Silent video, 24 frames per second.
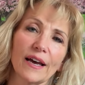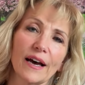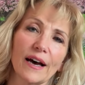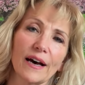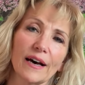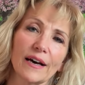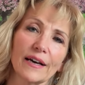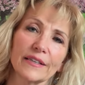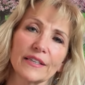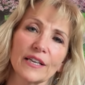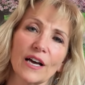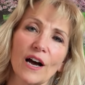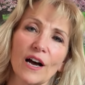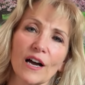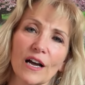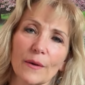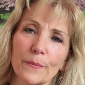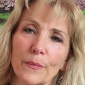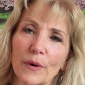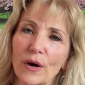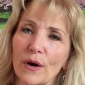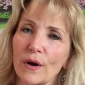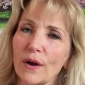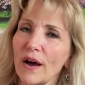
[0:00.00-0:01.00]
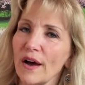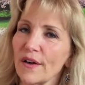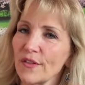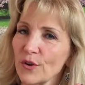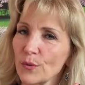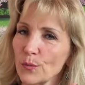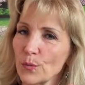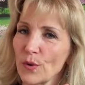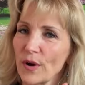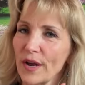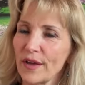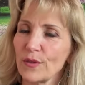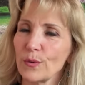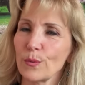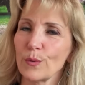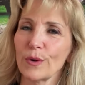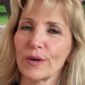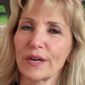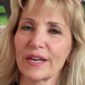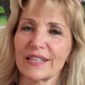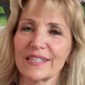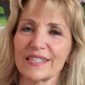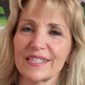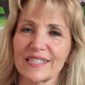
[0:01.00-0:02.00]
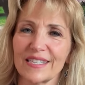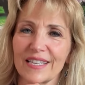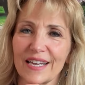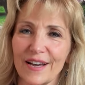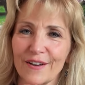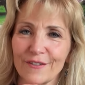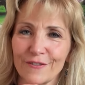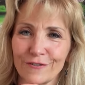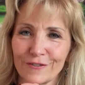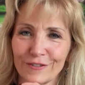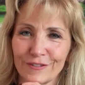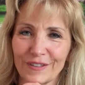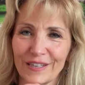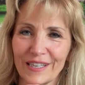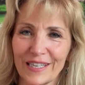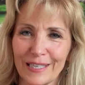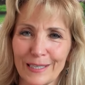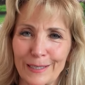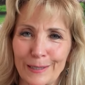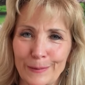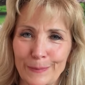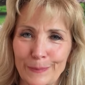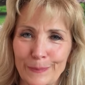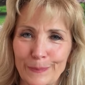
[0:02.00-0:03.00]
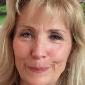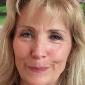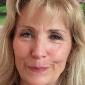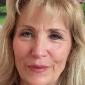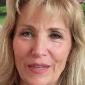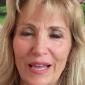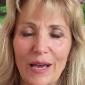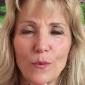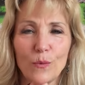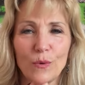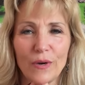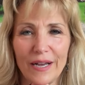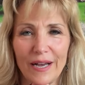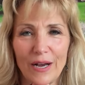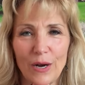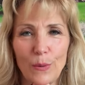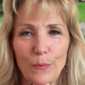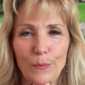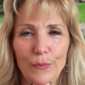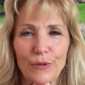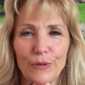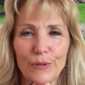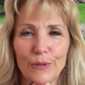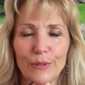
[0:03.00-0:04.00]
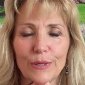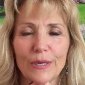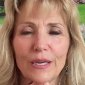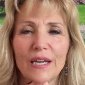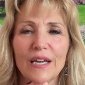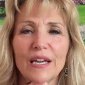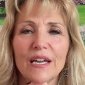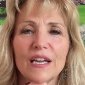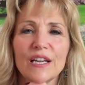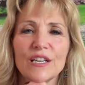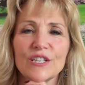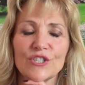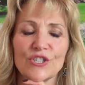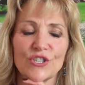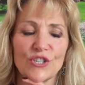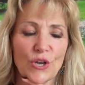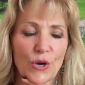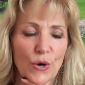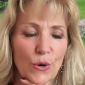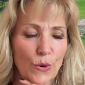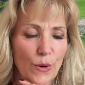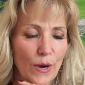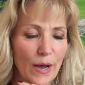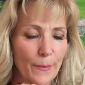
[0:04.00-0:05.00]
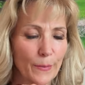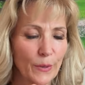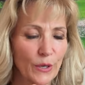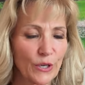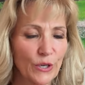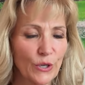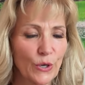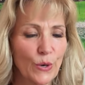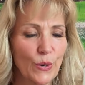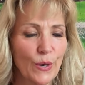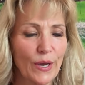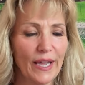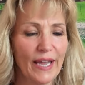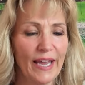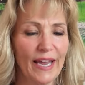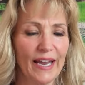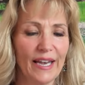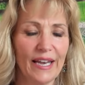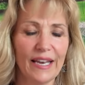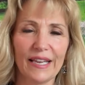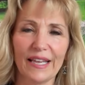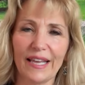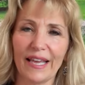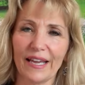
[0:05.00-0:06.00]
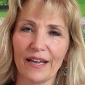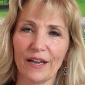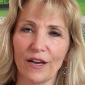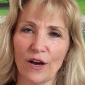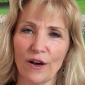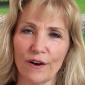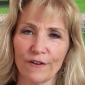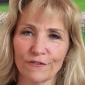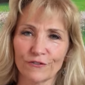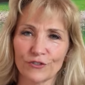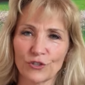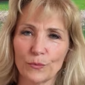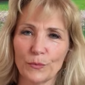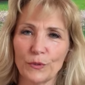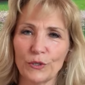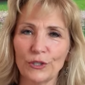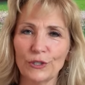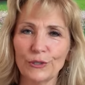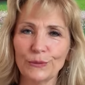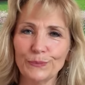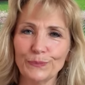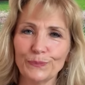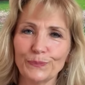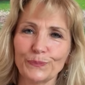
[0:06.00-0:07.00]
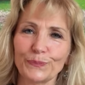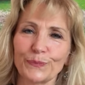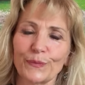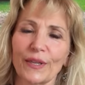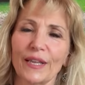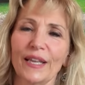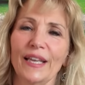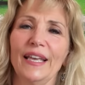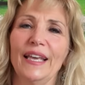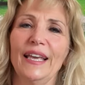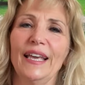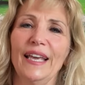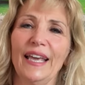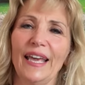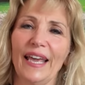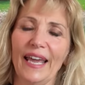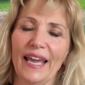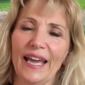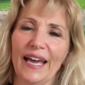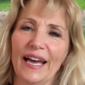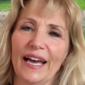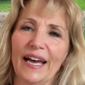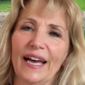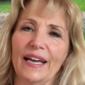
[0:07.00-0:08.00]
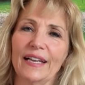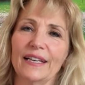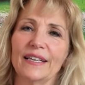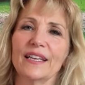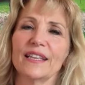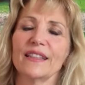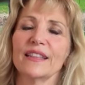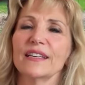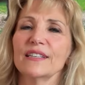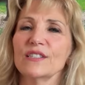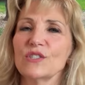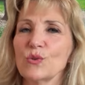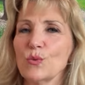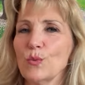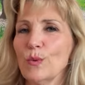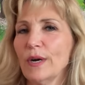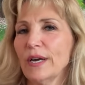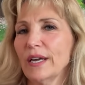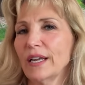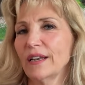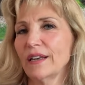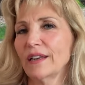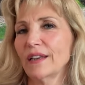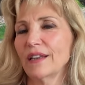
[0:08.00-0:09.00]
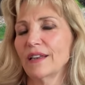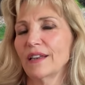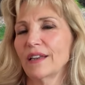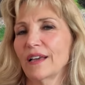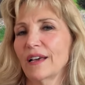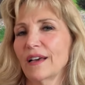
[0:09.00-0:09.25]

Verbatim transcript: uh, talk about other breath work and stuff um, that will help you. So I'm going to go ahead and get comfortable. And this one,